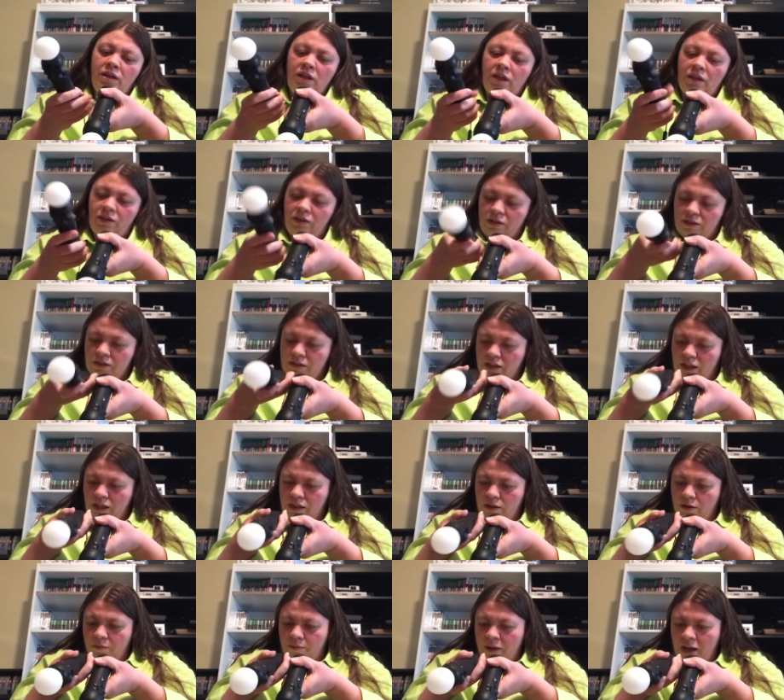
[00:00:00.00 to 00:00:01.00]
it looks
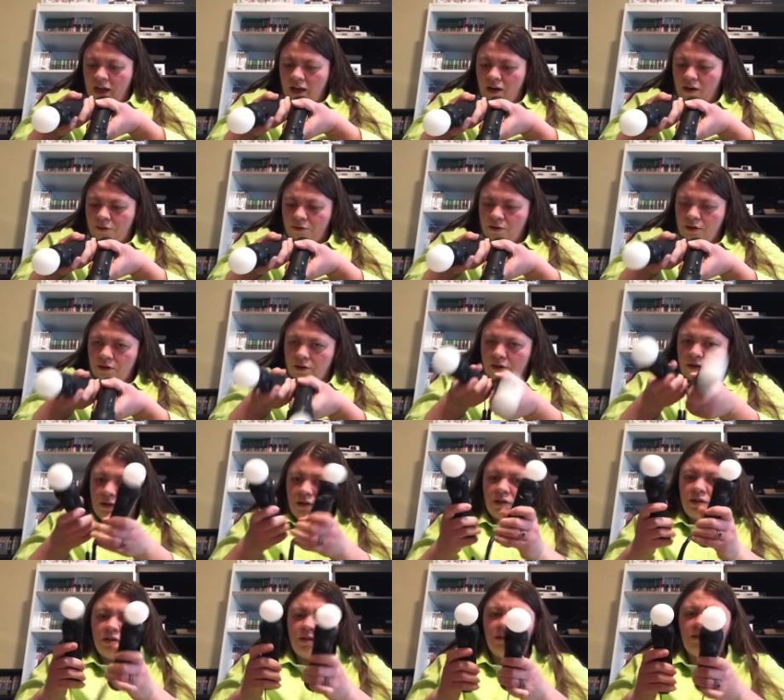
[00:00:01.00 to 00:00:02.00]
like they're
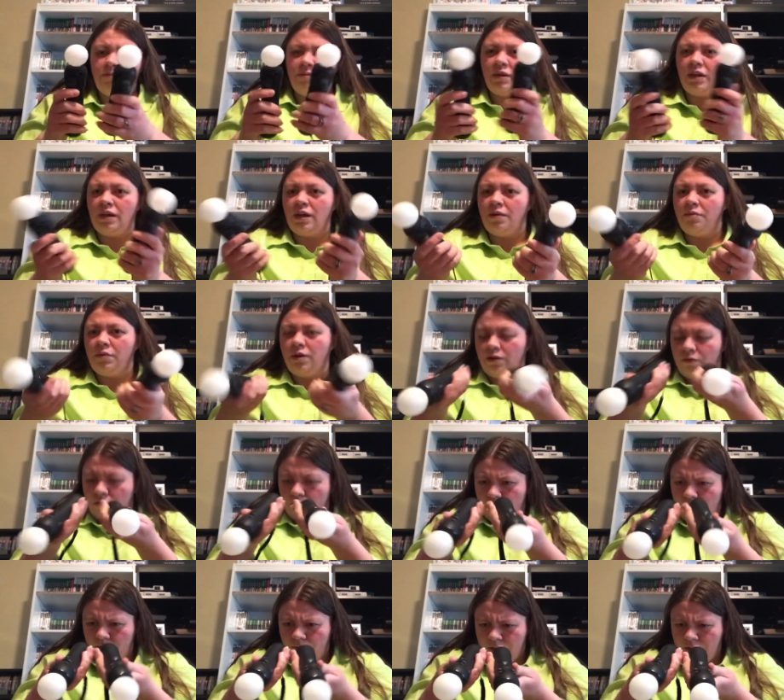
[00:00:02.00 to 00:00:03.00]
powered by
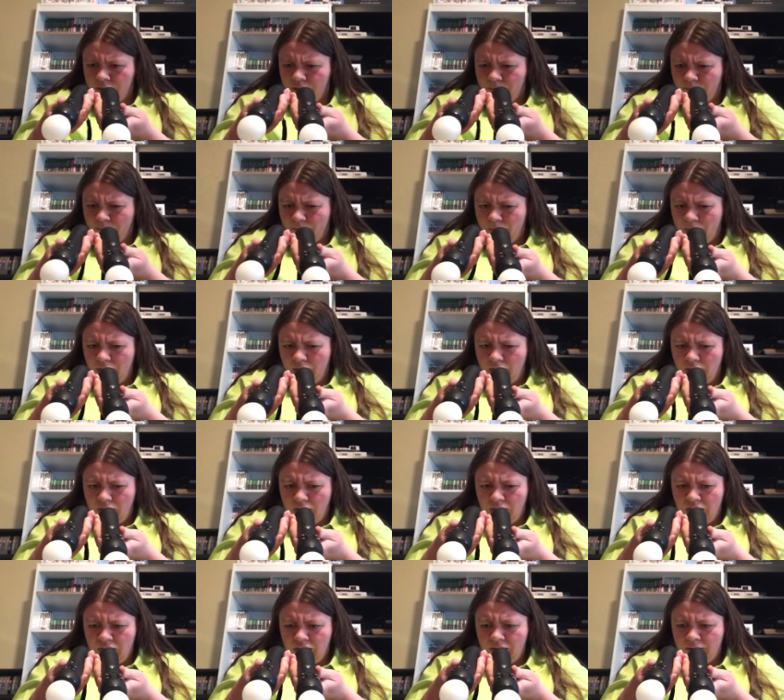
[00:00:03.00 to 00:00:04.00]
micro
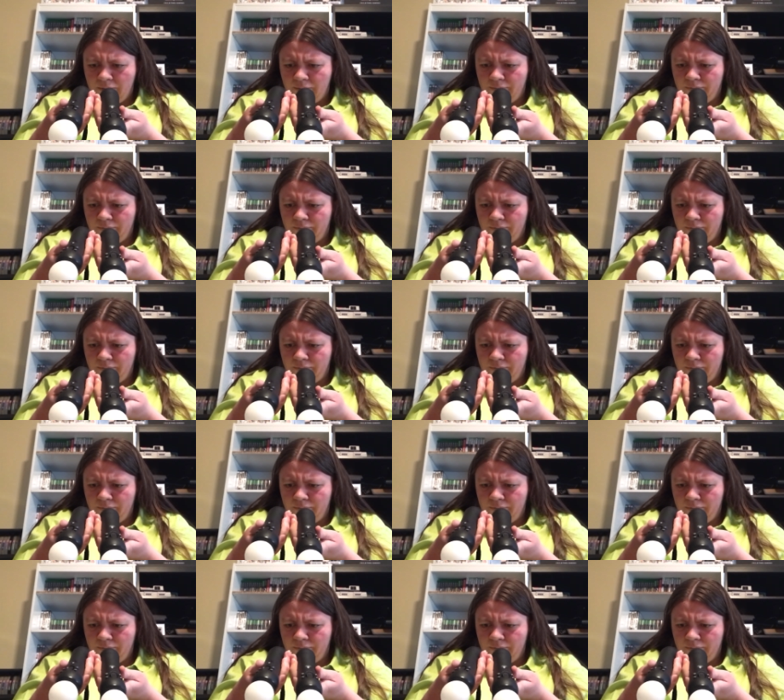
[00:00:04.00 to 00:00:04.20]
USB,